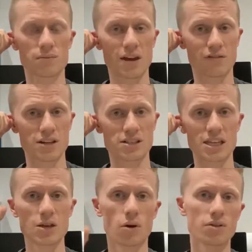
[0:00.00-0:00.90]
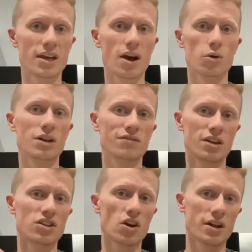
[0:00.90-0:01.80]
If I see you on there, I'll give you
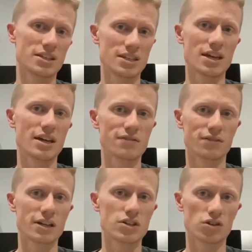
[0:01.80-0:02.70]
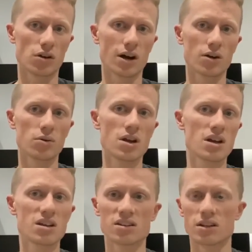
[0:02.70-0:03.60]
a 90-day free trial.
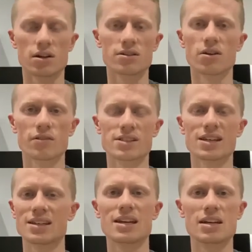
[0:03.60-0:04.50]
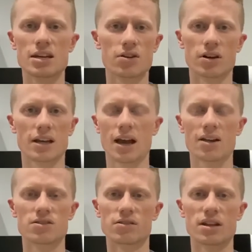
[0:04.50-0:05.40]
You don't obviously need any credit
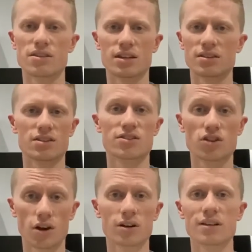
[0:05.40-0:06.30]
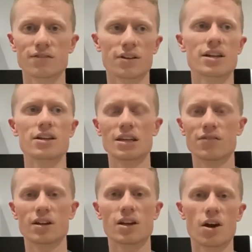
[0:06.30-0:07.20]
cards or anything. It's totally free. You can give
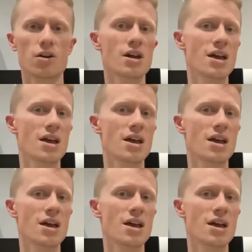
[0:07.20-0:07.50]
it a go.